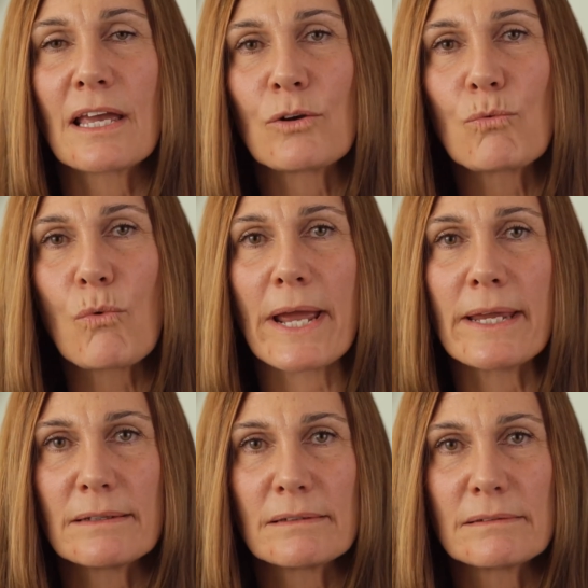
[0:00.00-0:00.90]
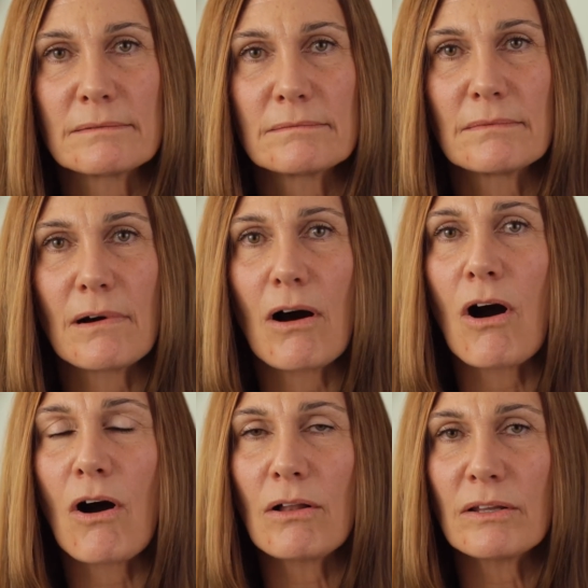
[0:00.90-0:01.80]
can wait.
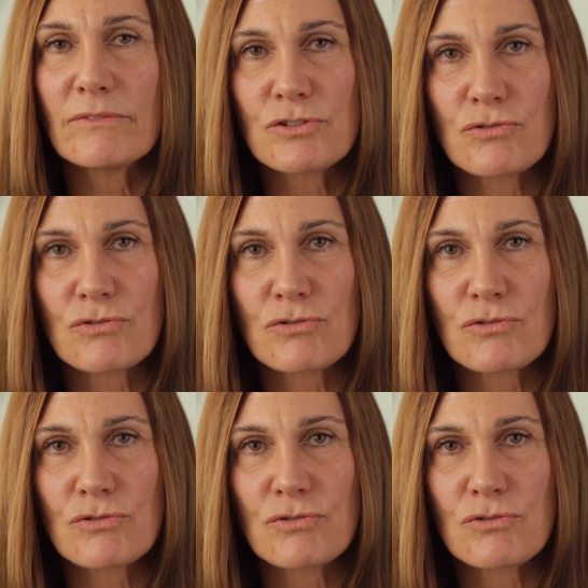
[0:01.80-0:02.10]
All of the